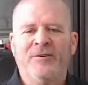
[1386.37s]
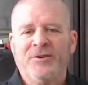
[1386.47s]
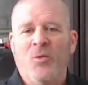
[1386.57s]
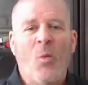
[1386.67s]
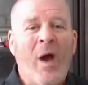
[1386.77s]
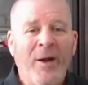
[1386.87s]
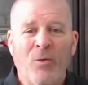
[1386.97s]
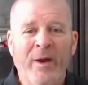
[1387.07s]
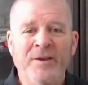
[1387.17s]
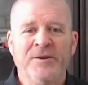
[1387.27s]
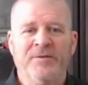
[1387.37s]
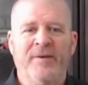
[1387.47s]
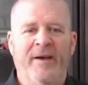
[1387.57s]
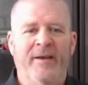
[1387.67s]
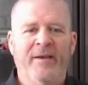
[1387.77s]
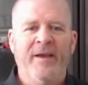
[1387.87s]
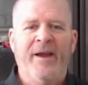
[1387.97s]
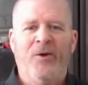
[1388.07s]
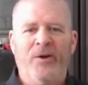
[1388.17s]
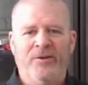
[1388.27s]
just a wide range of
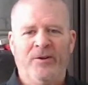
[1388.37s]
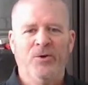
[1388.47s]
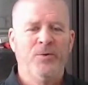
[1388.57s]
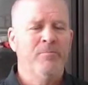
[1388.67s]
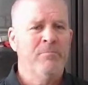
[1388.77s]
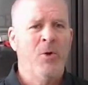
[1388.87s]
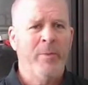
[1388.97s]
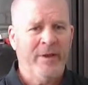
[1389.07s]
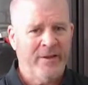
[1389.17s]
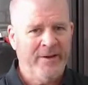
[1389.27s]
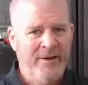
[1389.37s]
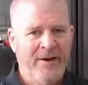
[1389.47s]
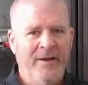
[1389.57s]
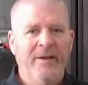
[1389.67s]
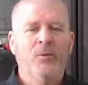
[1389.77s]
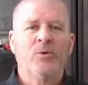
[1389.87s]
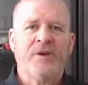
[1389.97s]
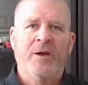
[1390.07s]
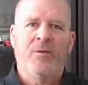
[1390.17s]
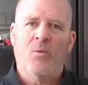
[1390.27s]
areas, including mobility,
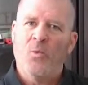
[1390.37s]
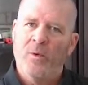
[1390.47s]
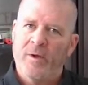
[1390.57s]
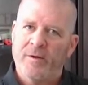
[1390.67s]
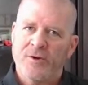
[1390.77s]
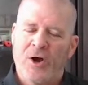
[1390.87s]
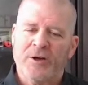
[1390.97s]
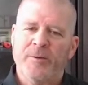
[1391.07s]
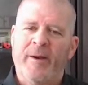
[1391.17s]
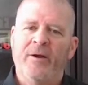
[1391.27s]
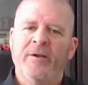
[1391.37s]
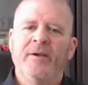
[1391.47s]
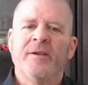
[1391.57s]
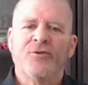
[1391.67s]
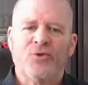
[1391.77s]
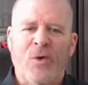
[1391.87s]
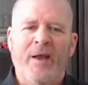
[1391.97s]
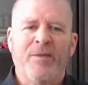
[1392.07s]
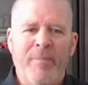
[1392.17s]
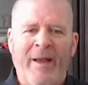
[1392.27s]
which I talked about,
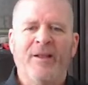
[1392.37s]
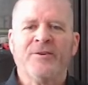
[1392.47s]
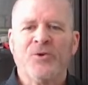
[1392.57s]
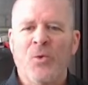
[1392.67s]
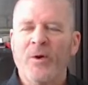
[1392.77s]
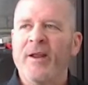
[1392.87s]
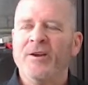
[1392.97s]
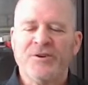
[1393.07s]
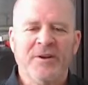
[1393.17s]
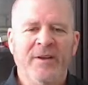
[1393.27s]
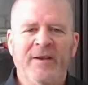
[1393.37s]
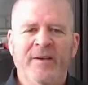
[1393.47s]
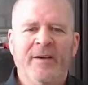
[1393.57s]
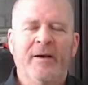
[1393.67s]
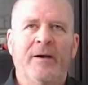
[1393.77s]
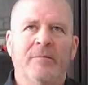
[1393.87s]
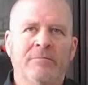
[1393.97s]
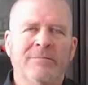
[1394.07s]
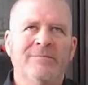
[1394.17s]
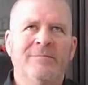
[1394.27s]
strength, balance, coordination,
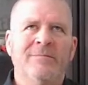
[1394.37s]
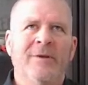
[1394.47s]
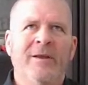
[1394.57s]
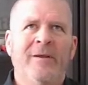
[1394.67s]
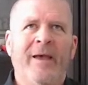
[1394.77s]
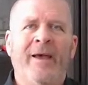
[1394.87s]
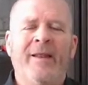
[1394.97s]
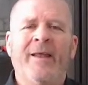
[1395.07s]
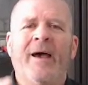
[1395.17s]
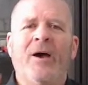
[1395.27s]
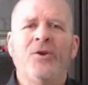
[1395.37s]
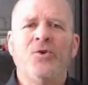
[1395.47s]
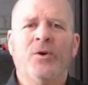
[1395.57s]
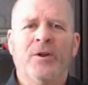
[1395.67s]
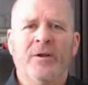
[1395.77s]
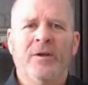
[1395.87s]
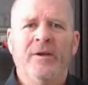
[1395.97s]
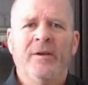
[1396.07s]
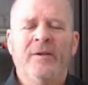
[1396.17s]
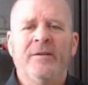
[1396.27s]
um, and how you're going to
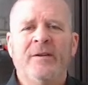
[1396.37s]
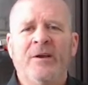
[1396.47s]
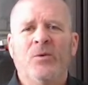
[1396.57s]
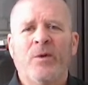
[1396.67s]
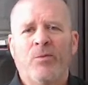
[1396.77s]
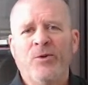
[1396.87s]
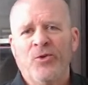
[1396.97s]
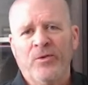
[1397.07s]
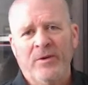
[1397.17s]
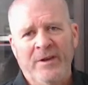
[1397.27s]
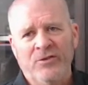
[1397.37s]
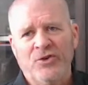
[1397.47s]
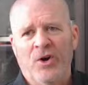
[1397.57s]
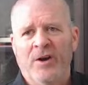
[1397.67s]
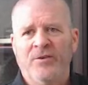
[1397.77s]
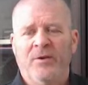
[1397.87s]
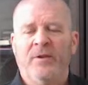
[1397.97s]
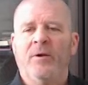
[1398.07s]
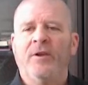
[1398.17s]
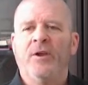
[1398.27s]
deal with when you're discharged,
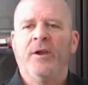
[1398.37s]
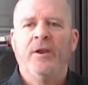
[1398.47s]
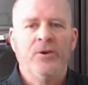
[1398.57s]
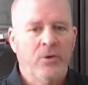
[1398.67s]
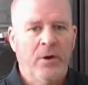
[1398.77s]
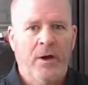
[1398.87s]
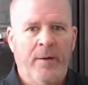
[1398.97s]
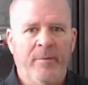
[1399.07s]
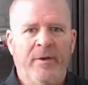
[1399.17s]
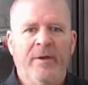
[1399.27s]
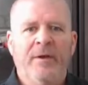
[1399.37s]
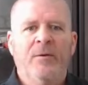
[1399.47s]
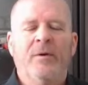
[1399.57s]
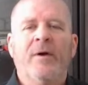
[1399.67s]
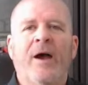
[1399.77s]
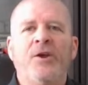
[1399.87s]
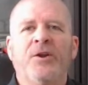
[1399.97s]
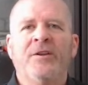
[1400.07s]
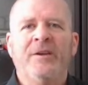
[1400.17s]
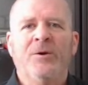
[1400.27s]
and how you're
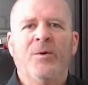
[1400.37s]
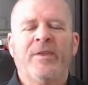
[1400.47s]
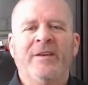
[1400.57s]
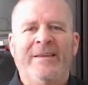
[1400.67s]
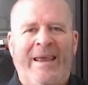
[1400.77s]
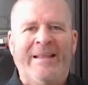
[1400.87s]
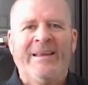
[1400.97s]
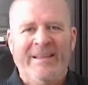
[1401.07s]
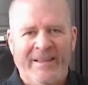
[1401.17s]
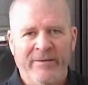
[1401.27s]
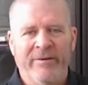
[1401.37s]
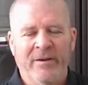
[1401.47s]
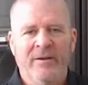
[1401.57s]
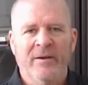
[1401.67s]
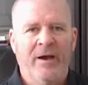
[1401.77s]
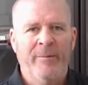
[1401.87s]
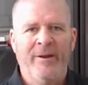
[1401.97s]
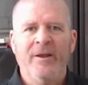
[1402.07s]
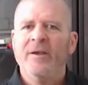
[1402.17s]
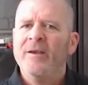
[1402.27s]
going to deal with daily living. I
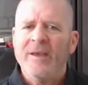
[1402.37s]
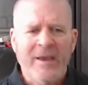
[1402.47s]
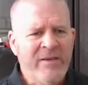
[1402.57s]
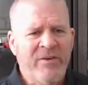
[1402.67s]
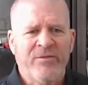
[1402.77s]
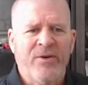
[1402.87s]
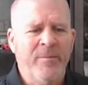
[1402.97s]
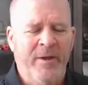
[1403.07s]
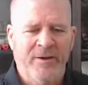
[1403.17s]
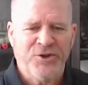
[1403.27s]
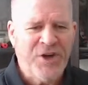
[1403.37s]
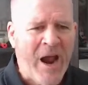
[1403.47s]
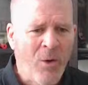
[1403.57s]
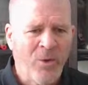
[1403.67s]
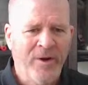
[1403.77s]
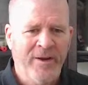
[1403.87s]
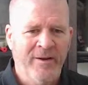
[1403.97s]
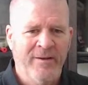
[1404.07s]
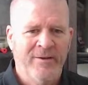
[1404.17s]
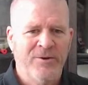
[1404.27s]
mean, even from the
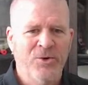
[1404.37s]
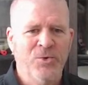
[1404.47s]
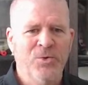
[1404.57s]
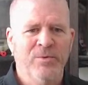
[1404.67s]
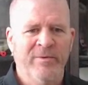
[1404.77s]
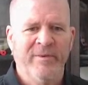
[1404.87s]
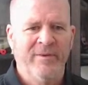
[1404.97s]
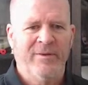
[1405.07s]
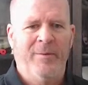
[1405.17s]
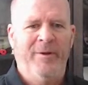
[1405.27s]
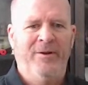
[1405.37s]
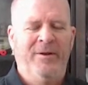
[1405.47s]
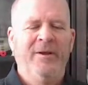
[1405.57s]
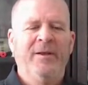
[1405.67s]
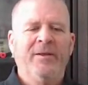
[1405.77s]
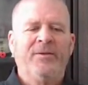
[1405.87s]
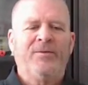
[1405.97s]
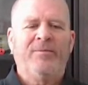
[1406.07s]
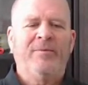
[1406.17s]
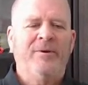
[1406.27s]
showering to, I mean,
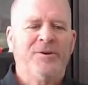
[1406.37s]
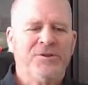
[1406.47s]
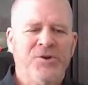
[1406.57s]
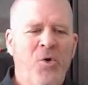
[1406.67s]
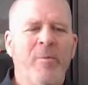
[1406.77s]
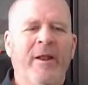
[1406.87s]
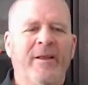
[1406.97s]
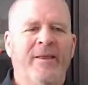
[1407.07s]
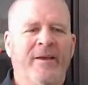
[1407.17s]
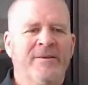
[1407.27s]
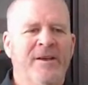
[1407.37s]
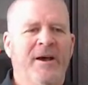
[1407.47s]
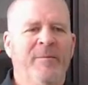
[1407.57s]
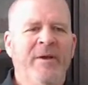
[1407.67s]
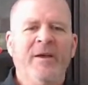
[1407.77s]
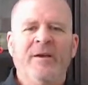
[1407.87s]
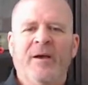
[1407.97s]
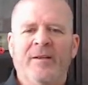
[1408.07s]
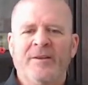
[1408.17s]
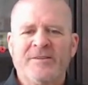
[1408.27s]
there's so many things.
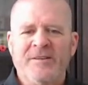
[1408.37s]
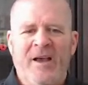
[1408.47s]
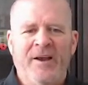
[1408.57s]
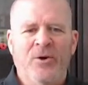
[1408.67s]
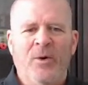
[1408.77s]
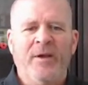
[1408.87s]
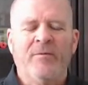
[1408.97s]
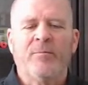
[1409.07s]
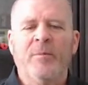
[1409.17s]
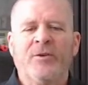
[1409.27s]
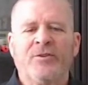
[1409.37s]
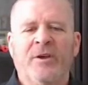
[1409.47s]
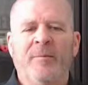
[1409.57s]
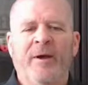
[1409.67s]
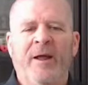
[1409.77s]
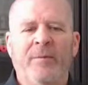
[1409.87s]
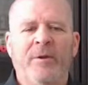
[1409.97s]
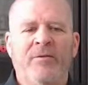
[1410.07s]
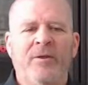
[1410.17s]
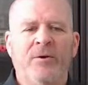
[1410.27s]
Let's see. I know I missed some.
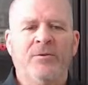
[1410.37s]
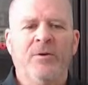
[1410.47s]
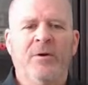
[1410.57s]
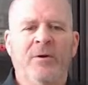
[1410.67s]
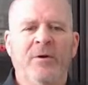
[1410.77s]
Happy for those